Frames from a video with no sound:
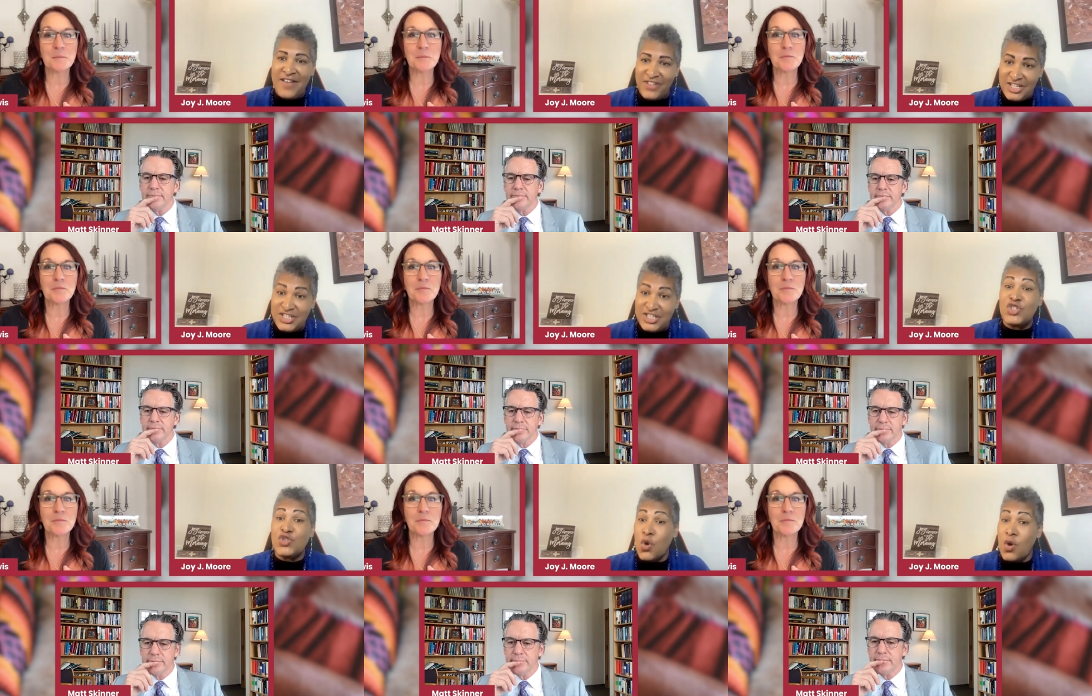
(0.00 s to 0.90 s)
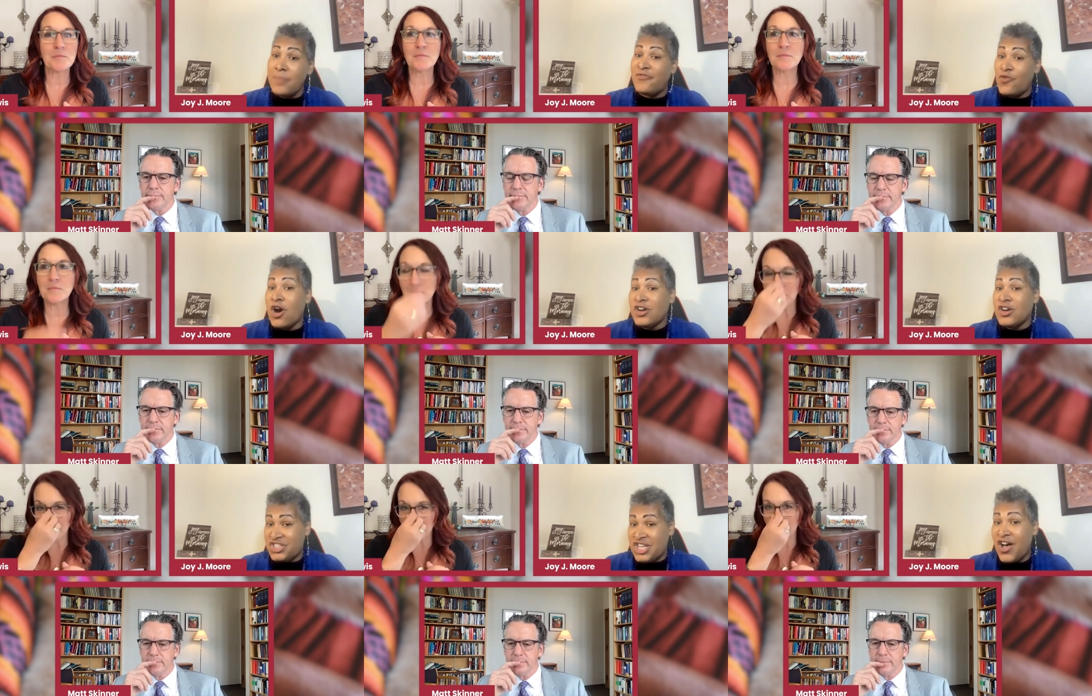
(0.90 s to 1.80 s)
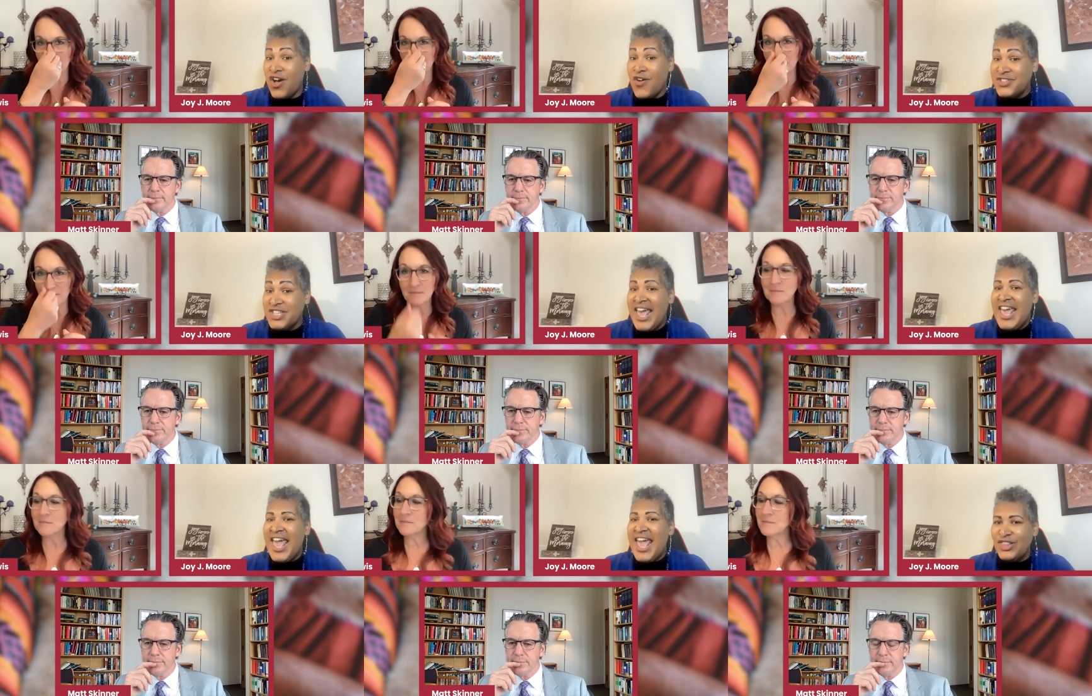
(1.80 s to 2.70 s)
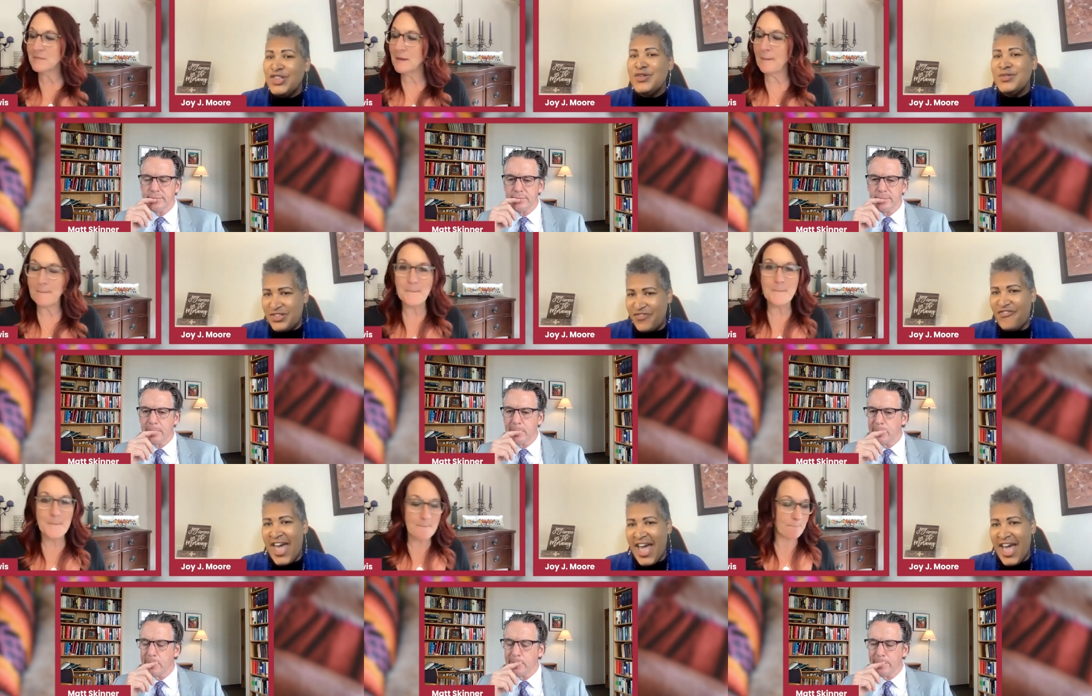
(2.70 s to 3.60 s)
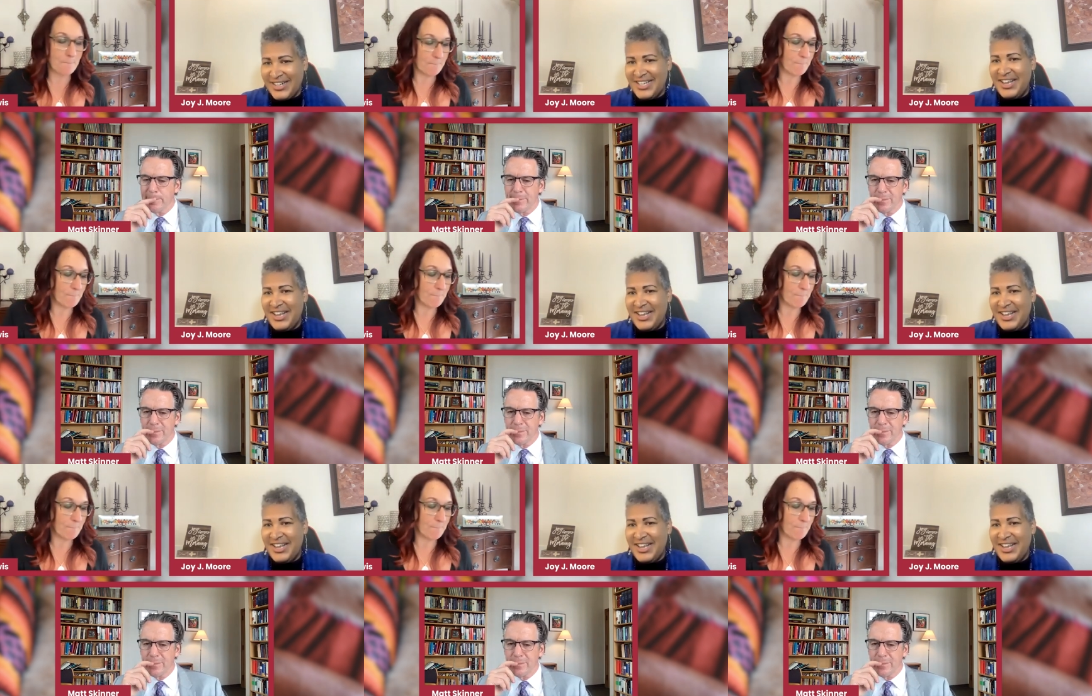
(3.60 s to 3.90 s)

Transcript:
Speaker 1: eleven to store up for ourselves and lose the fact